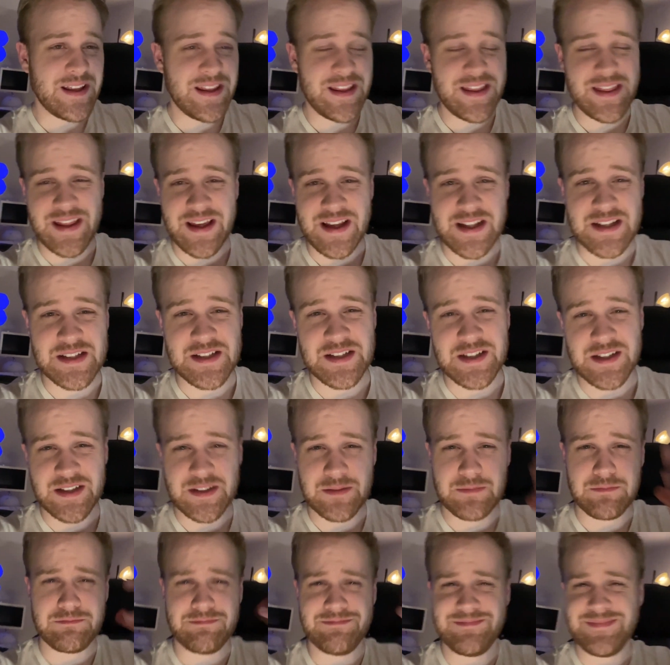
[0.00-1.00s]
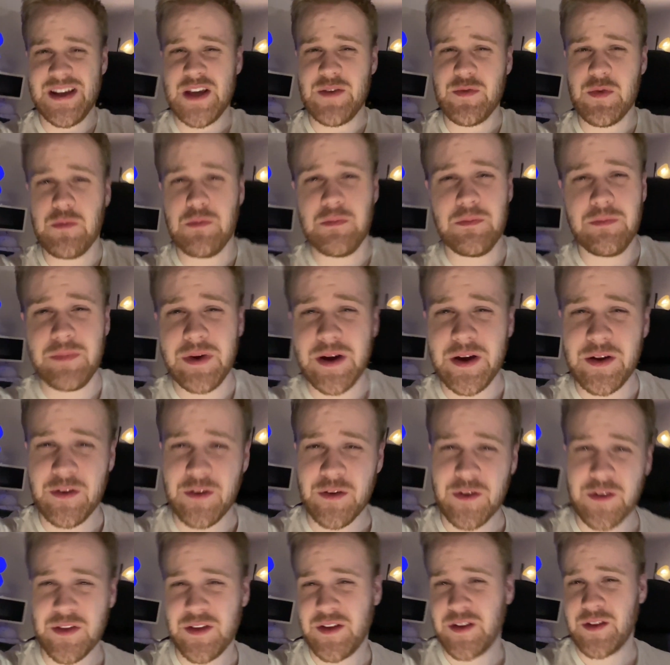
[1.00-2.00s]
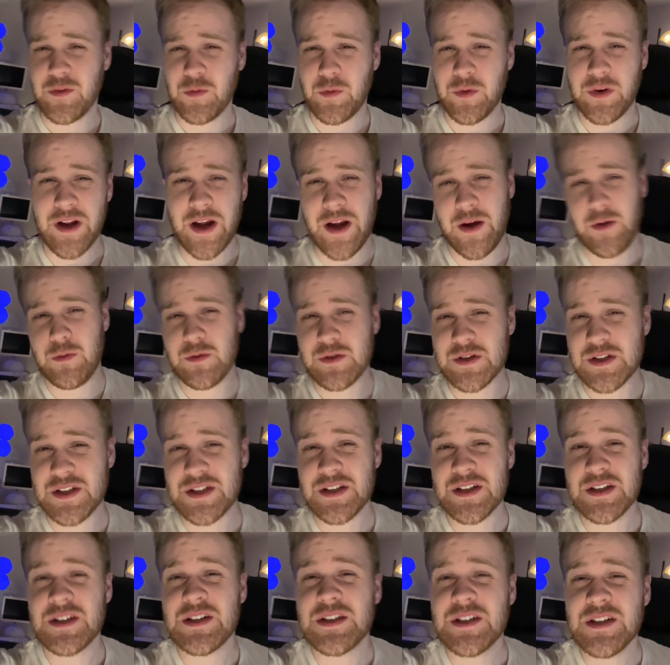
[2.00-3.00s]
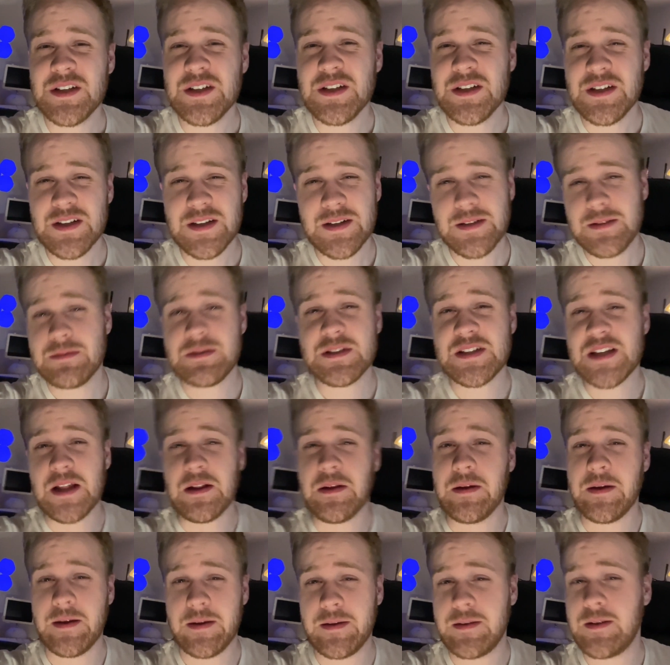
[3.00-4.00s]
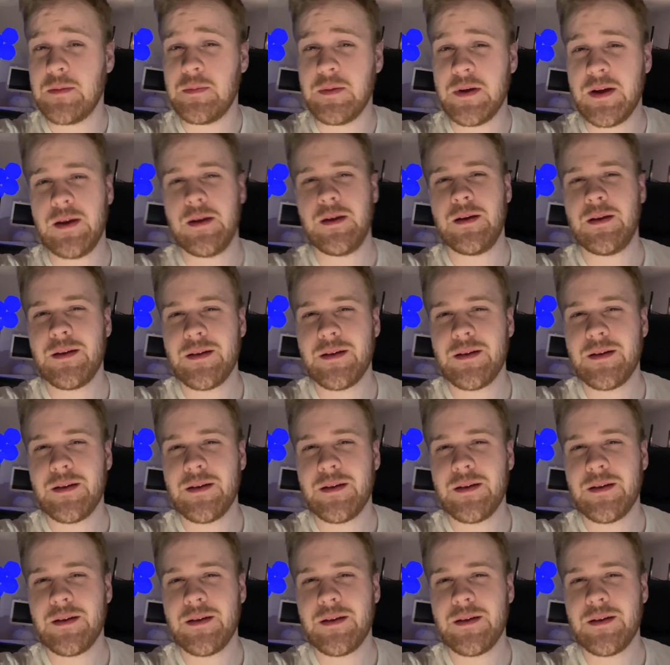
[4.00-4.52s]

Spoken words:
that's even better than what I was selling it to be.